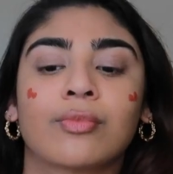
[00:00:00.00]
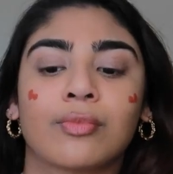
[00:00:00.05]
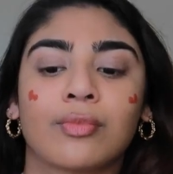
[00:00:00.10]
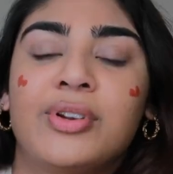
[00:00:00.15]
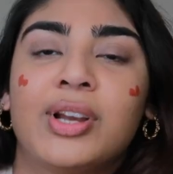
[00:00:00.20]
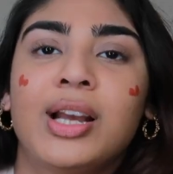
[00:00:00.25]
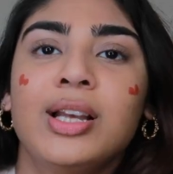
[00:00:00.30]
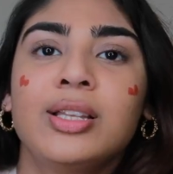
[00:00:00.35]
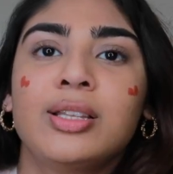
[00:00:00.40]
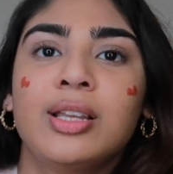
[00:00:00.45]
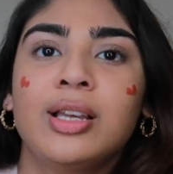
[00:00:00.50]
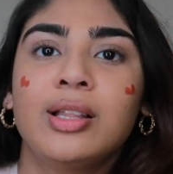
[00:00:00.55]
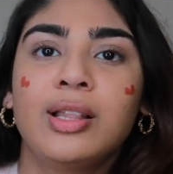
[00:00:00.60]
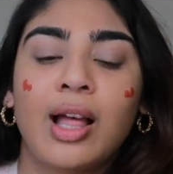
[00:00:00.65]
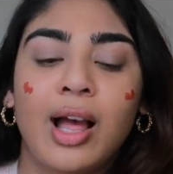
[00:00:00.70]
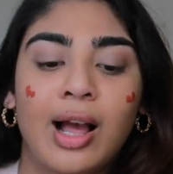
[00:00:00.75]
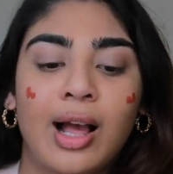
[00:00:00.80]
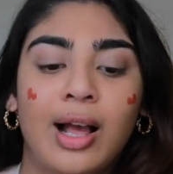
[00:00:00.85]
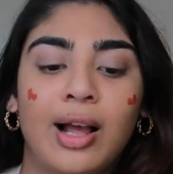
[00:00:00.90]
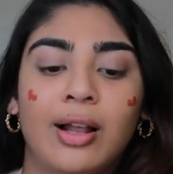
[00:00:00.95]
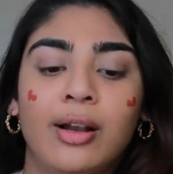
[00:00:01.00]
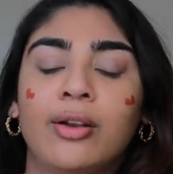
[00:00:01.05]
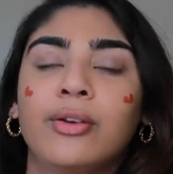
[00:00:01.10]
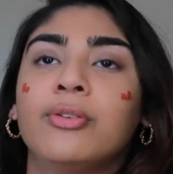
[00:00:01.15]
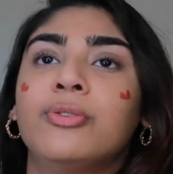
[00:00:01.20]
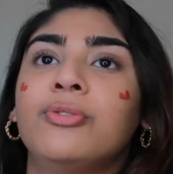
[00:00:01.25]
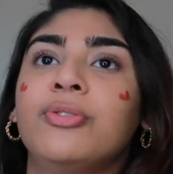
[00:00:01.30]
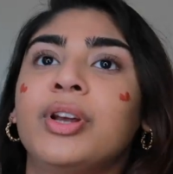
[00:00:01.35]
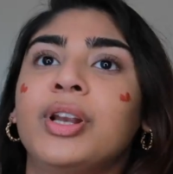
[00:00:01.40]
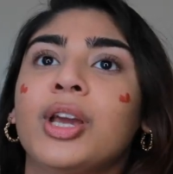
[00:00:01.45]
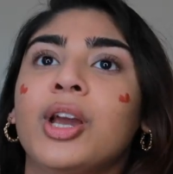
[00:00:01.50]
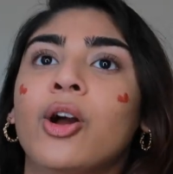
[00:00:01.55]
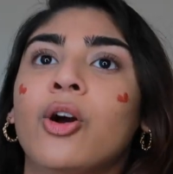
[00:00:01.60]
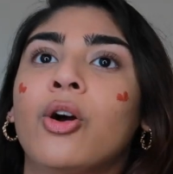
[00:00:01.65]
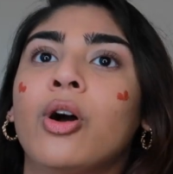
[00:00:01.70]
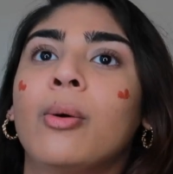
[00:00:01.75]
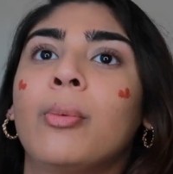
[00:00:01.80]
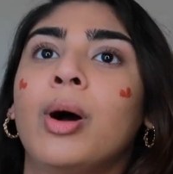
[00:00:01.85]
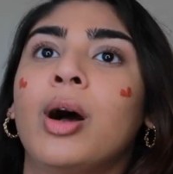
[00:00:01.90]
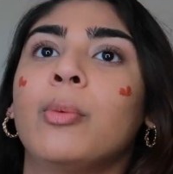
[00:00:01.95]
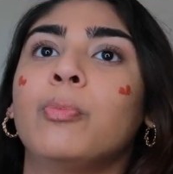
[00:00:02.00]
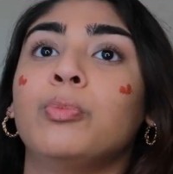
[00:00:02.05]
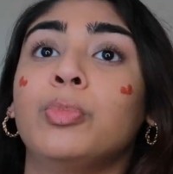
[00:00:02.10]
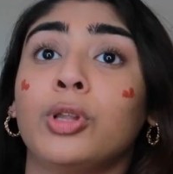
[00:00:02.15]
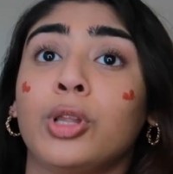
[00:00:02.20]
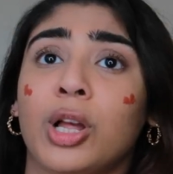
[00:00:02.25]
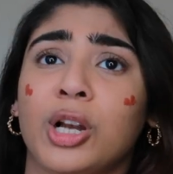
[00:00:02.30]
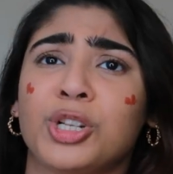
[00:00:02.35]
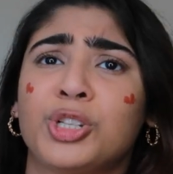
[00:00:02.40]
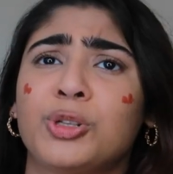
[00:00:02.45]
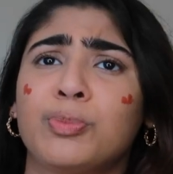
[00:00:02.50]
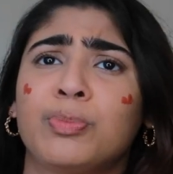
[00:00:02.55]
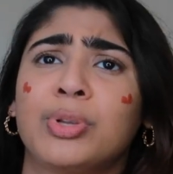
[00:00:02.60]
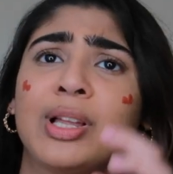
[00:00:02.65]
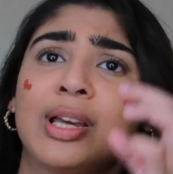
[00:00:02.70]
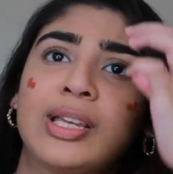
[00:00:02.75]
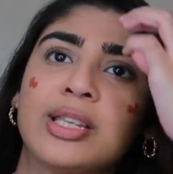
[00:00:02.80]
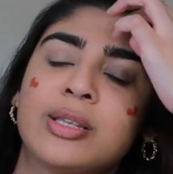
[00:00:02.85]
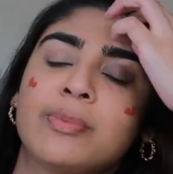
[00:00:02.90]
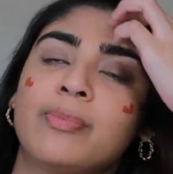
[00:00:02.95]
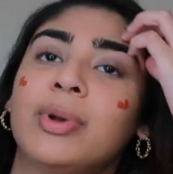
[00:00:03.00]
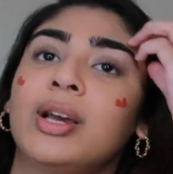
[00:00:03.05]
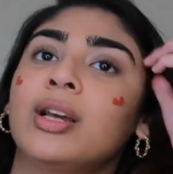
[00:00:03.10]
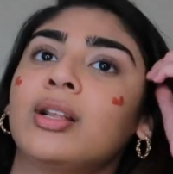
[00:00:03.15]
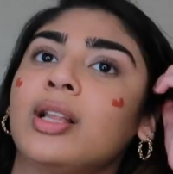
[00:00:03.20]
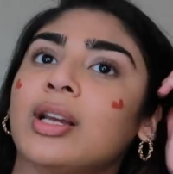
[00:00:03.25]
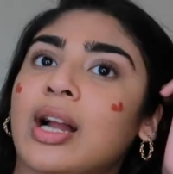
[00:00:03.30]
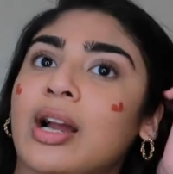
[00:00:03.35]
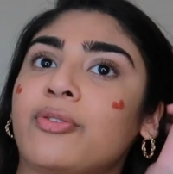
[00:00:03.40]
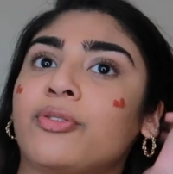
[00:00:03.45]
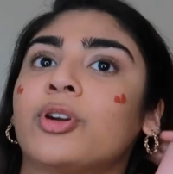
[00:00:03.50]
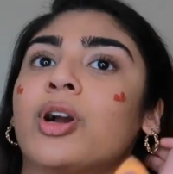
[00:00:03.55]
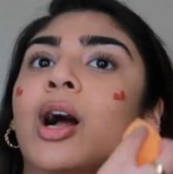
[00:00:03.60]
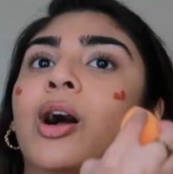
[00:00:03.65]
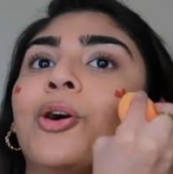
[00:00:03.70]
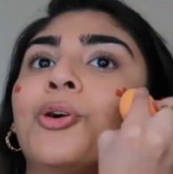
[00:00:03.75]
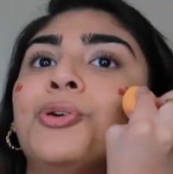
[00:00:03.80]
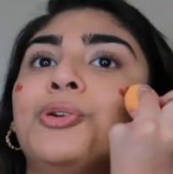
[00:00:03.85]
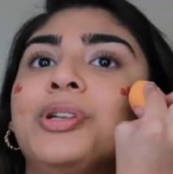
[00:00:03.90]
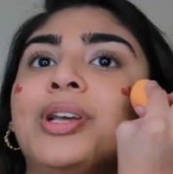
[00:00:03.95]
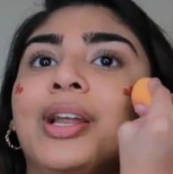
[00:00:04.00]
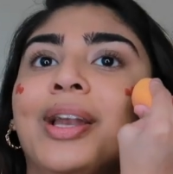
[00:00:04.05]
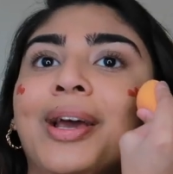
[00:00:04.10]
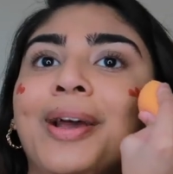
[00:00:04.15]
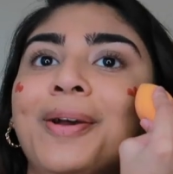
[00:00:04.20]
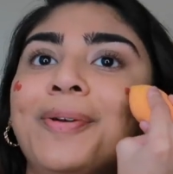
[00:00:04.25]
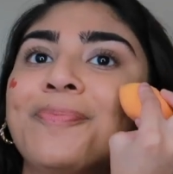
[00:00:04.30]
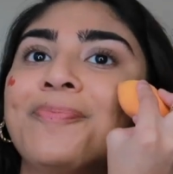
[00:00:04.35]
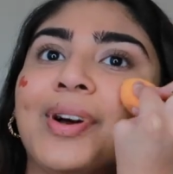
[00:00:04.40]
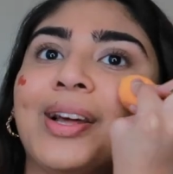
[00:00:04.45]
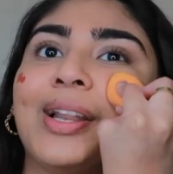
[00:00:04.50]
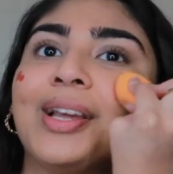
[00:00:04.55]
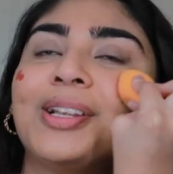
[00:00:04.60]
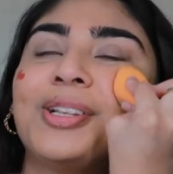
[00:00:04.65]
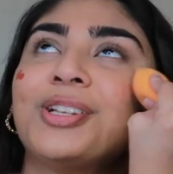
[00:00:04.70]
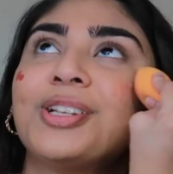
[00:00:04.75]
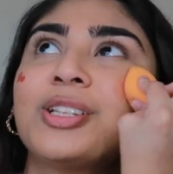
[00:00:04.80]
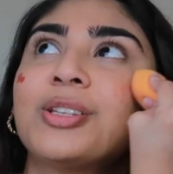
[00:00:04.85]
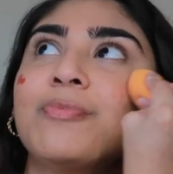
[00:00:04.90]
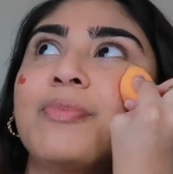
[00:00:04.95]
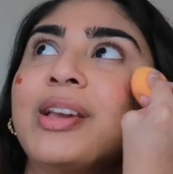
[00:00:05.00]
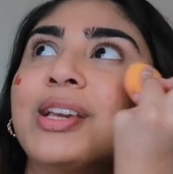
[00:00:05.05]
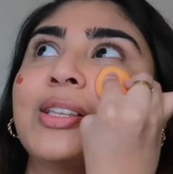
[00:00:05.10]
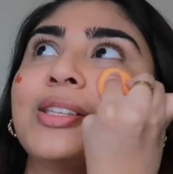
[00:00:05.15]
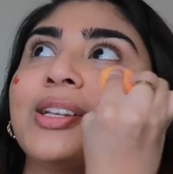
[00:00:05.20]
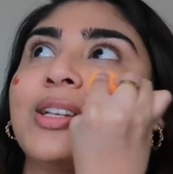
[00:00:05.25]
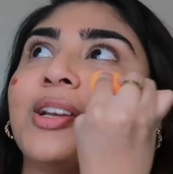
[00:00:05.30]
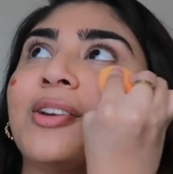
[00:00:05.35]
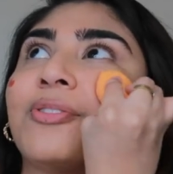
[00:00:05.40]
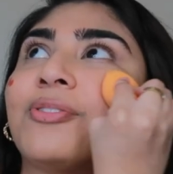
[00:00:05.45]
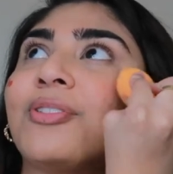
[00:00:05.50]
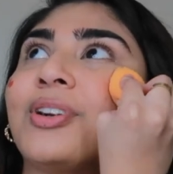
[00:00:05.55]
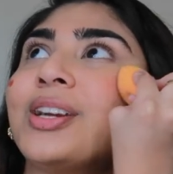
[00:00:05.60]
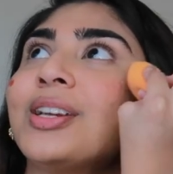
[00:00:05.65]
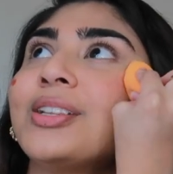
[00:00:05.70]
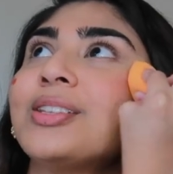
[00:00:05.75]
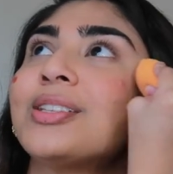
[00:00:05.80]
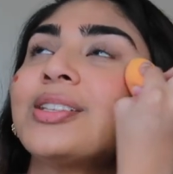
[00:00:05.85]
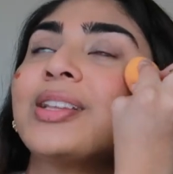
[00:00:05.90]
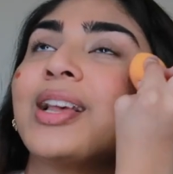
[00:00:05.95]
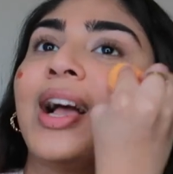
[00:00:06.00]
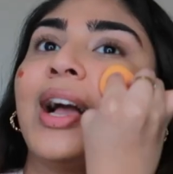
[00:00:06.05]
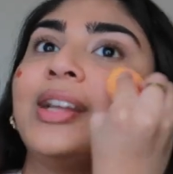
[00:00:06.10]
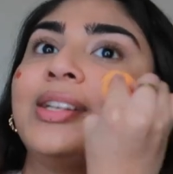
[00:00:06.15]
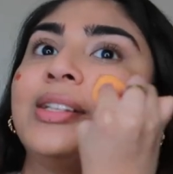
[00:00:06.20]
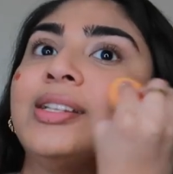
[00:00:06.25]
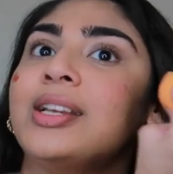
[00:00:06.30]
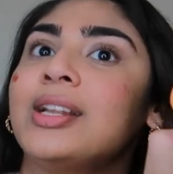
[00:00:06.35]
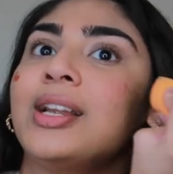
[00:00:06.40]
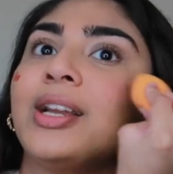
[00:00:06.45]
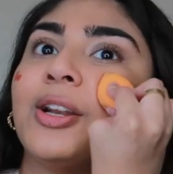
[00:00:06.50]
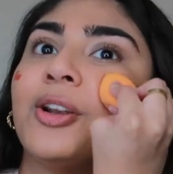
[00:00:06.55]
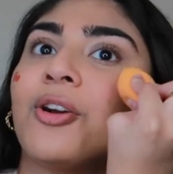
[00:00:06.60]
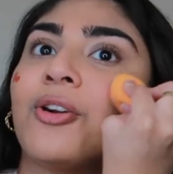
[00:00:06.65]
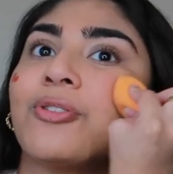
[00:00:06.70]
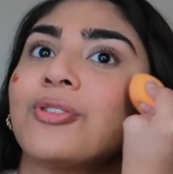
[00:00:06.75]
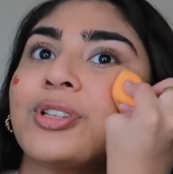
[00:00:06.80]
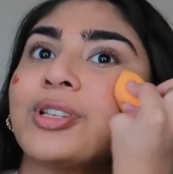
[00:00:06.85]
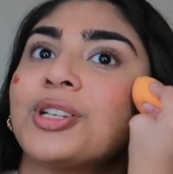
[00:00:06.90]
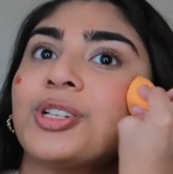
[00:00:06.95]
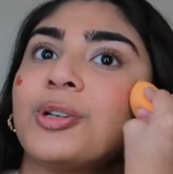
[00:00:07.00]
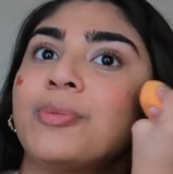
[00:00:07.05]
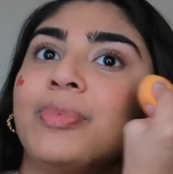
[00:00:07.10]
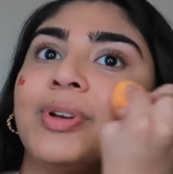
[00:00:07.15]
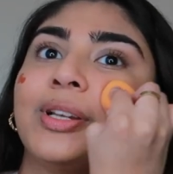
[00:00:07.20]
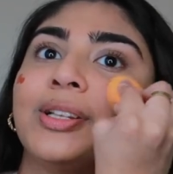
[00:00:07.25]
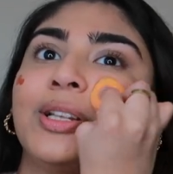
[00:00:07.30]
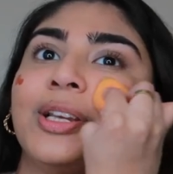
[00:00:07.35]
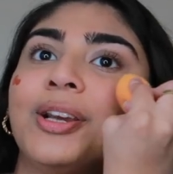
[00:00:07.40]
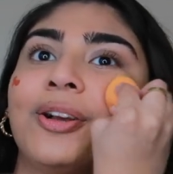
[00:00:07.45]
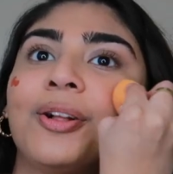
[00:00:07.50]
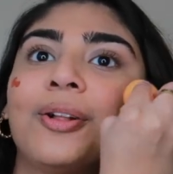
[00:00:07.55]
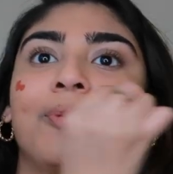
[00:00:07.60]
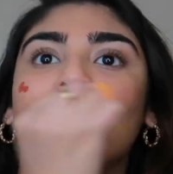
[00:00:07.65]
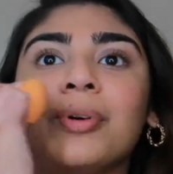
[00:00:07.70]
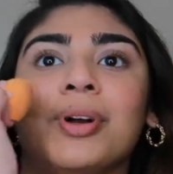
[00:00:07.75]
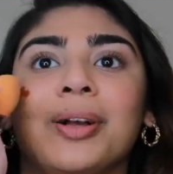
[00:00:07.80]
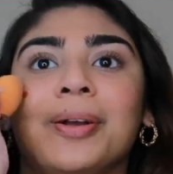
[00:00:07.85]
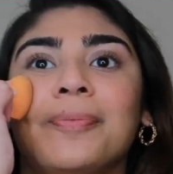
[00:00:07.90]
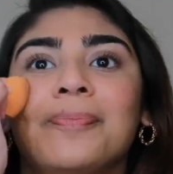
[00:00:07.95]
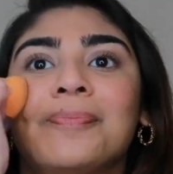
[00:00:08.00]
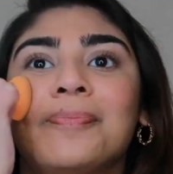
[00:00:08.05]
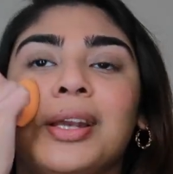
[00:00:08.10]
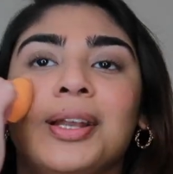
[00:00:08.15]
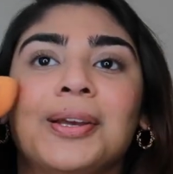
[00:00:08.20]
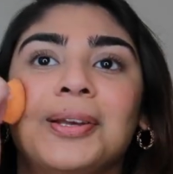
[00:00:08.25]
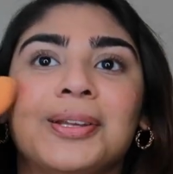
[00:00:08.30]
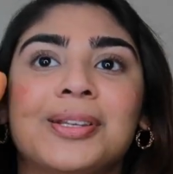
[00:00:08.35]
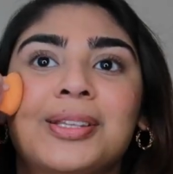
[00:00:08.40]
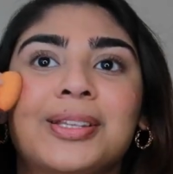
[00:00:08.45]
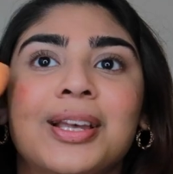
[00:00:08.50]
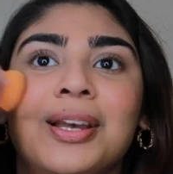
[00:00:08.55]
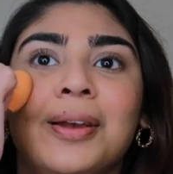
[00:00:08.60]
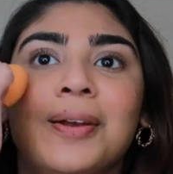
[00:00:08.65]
Have you guys seen that video about blush placement? Like I forgot who did it, but it just makes the difference. I didn't know it was such a big deal, but it is.